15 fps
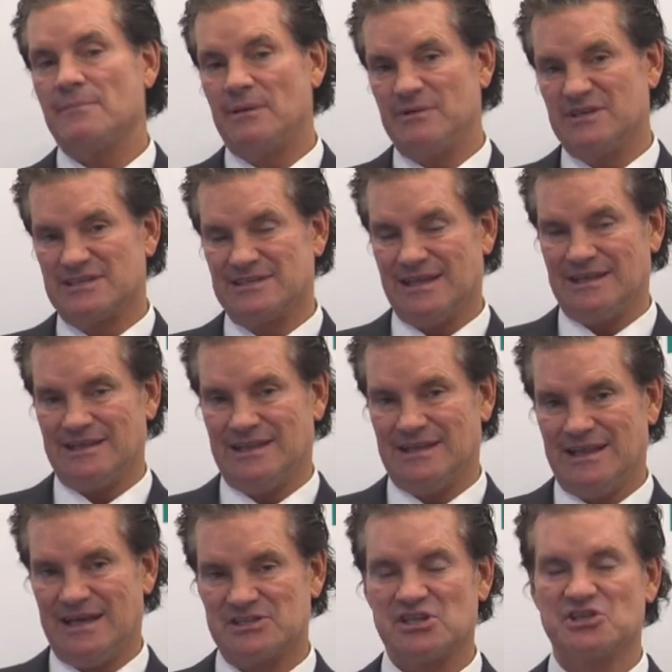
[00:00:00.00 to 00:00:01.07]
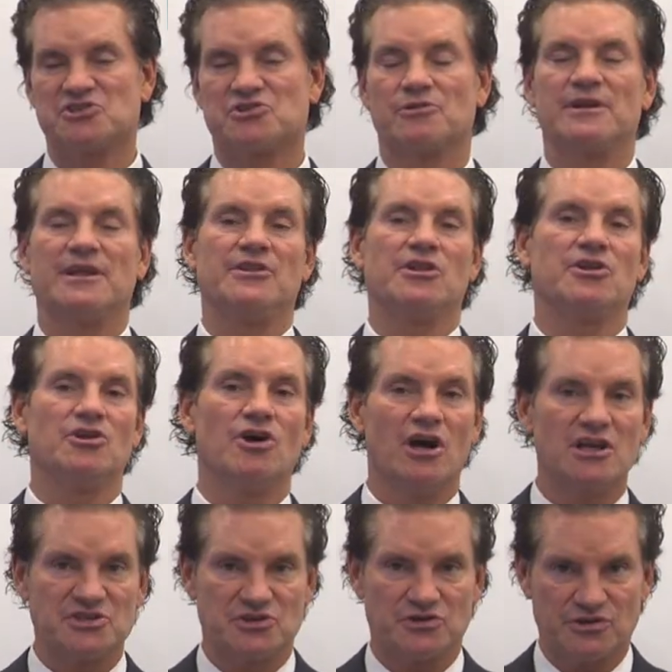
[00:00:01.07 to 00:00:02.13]
may be slightly less, and certainly the
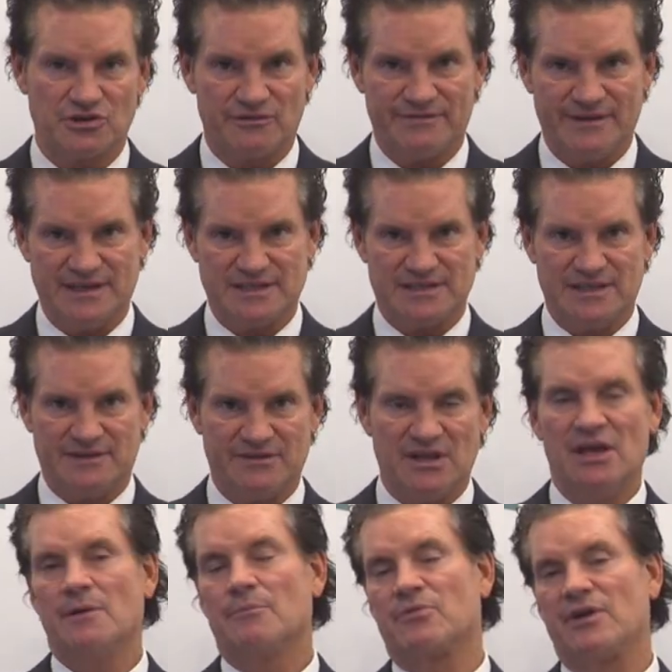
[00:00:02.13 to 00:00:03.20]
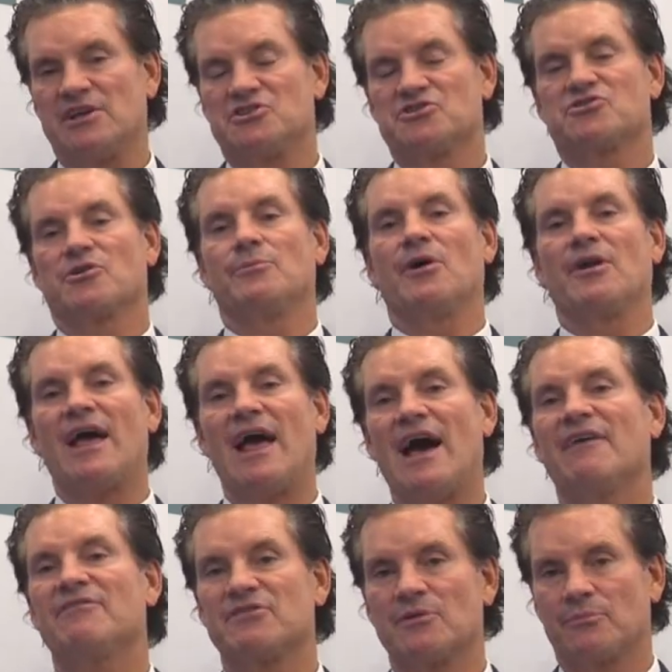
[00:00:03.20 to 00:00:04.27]
non-surgical facelift prices are about
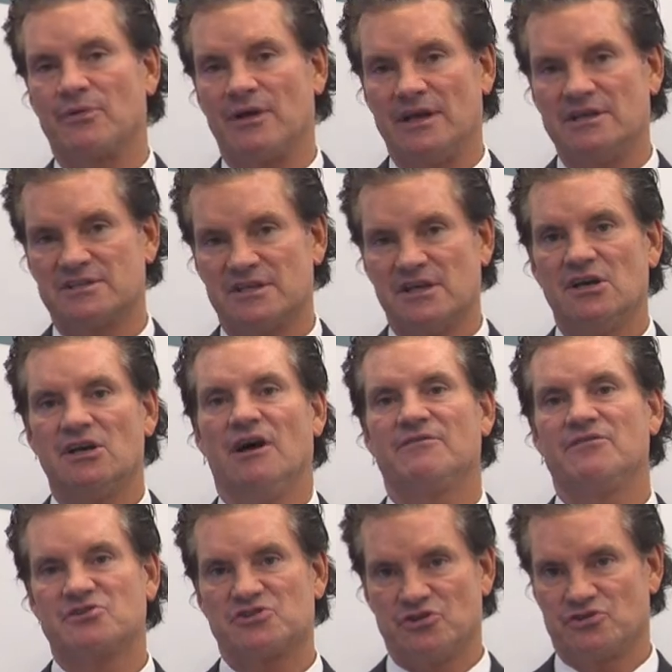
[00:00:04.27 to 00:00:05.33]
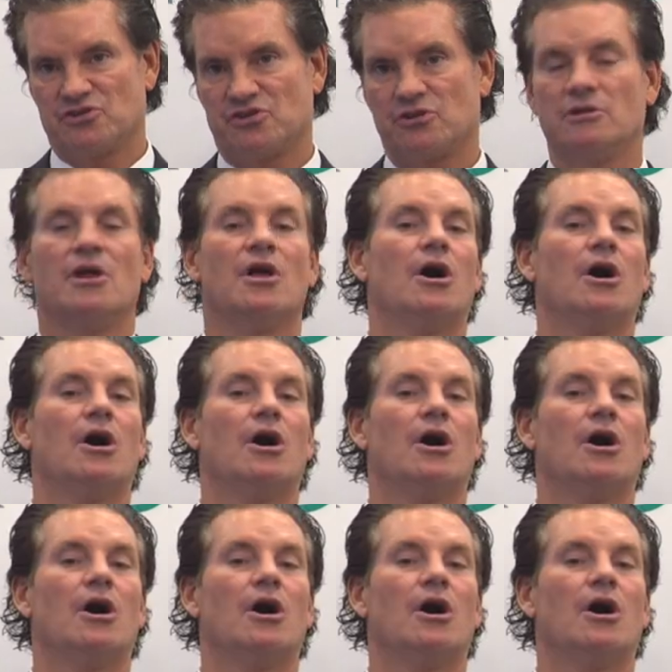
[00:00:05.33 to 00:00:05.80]
half the price of the surgical